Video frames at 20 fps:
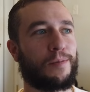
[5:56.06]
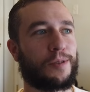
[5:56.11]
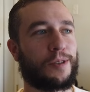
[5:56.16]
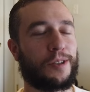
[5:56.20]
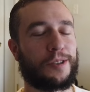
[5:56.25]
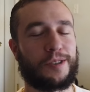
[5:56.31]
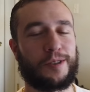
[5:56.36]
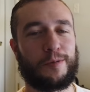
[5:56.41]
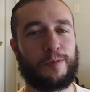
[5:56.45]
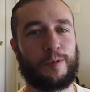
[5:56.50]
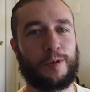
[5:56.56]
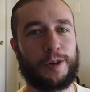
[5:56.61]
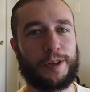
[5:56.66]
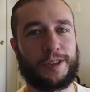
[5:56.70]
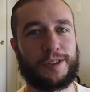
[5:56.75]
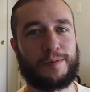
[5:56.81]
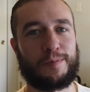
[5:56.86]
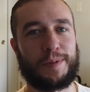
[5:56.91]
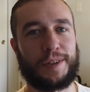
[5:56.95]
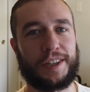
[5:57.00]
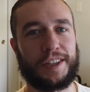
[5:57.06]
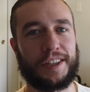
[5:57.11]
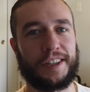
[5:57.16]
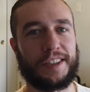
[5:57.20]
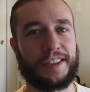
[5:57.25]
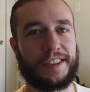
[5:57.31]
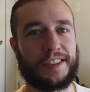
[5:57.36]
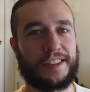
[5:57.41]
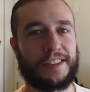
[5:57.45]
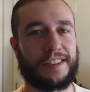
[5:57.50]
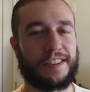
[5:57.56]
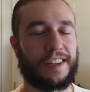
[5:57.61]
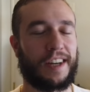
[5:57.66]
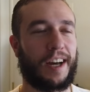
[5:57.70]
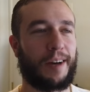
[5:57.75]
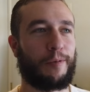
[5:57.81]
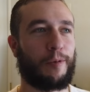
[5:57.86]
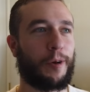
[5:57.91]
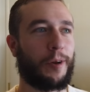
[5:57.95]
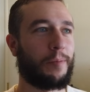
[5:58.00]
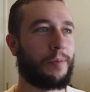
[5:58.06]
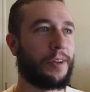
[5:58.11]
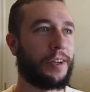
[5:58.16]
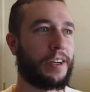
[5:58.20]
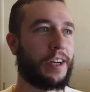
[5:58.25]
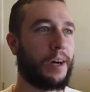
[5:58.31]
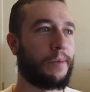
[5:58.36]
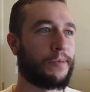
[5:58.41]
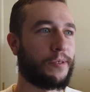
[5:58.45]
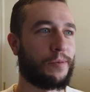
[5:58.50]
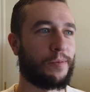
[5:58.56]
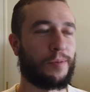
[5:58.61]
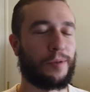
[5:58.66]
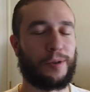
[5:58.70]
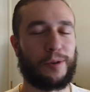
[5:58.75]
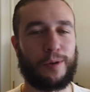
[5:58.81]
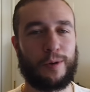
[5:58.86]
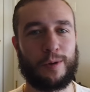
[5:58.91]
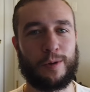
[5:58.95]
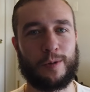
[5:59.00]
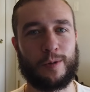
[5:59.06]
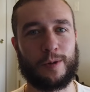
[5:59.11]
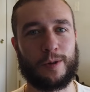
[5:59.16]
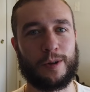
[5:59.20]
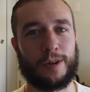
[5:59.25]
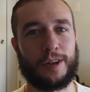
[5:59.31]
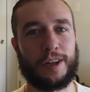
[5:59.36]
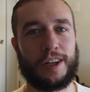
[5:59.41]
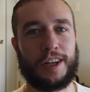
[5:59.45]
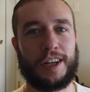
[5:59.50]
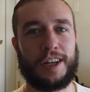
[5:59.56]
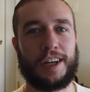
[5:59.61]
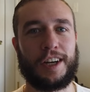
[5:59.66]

such a wuss because I want to be comfortable, or